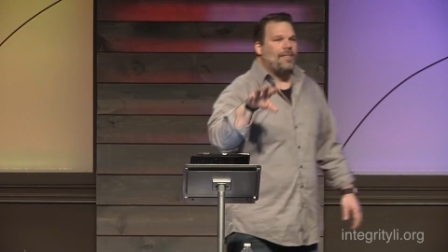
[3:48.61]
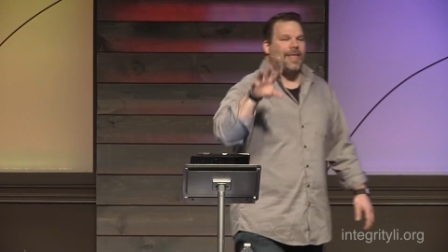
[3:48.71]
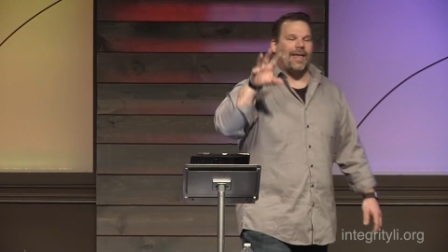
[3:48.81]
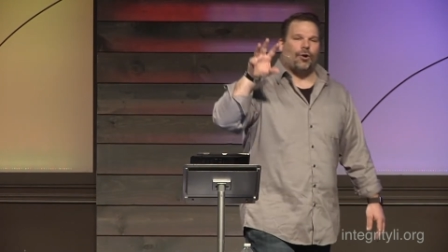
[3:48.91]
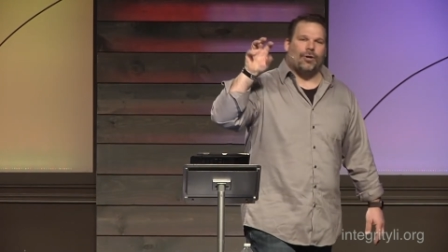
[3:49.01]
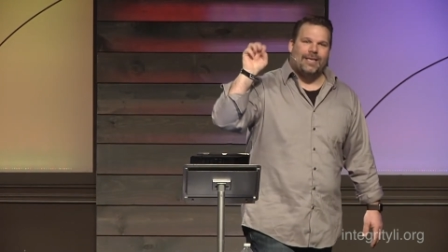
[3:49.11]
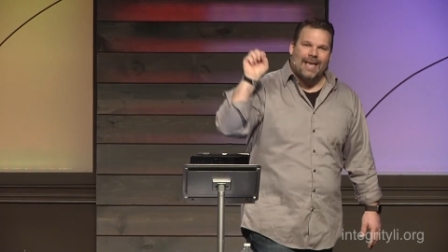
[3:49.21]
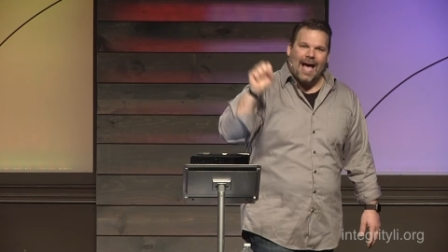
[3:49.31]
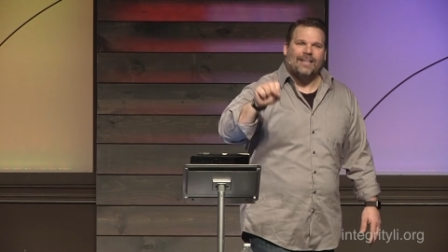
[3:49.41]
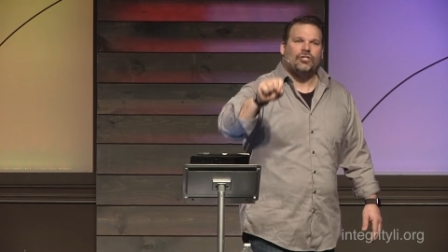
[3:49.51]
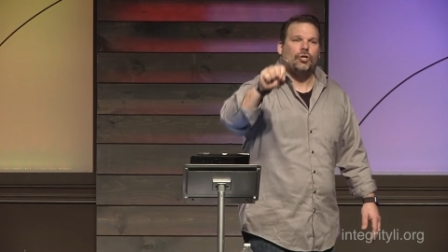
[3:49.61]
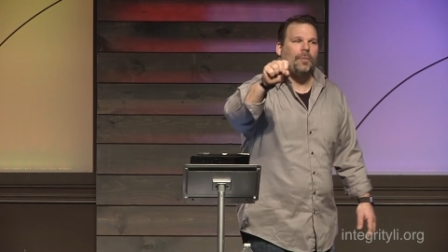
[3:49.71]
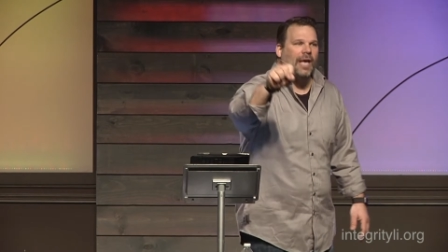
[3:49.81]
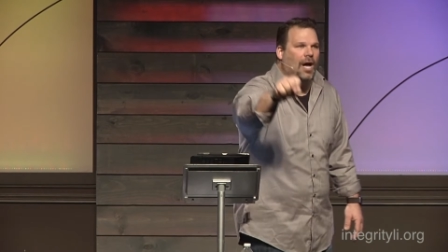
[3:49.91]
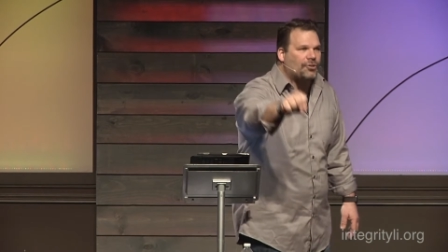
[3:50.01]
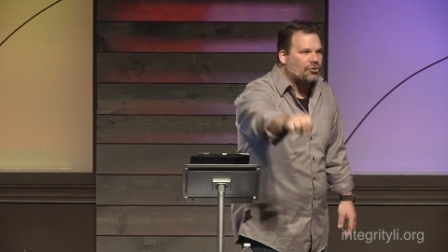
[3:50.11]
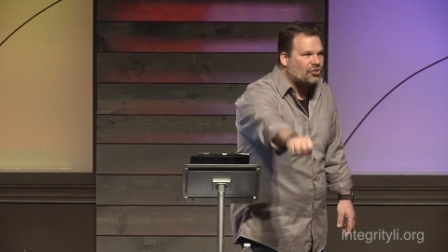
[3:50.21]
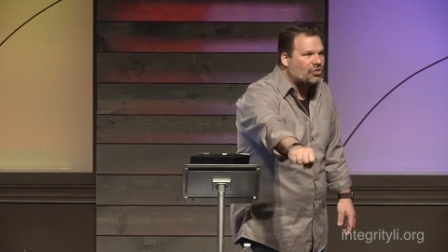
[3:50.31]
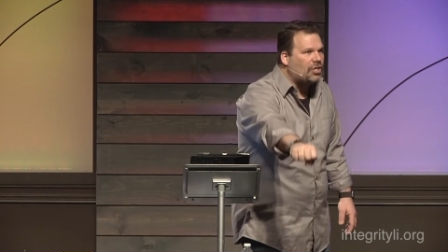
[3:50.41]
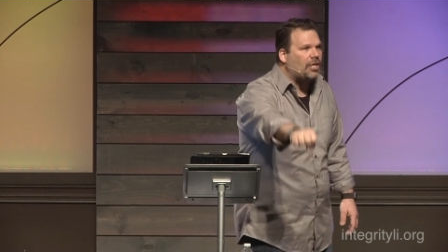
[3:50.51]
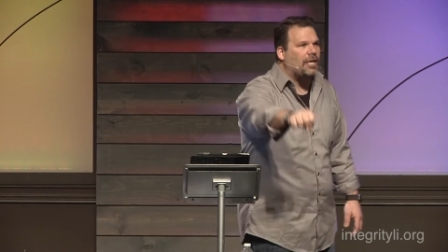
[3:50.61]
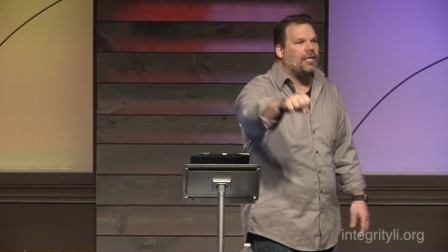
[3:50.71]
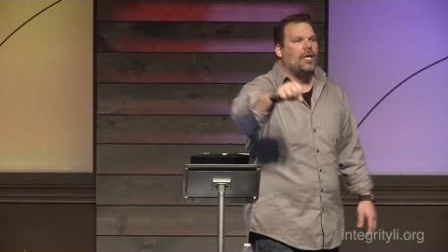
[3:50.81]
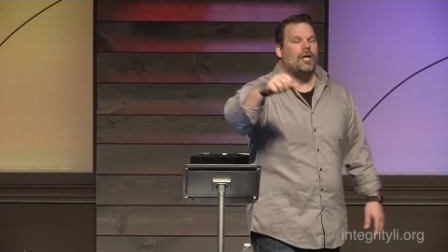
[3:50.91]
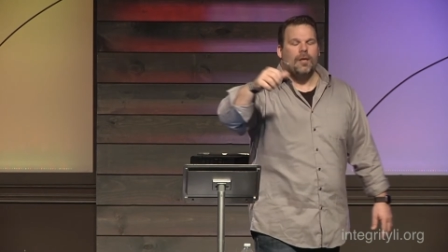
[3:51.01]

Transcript: that are yet to be understood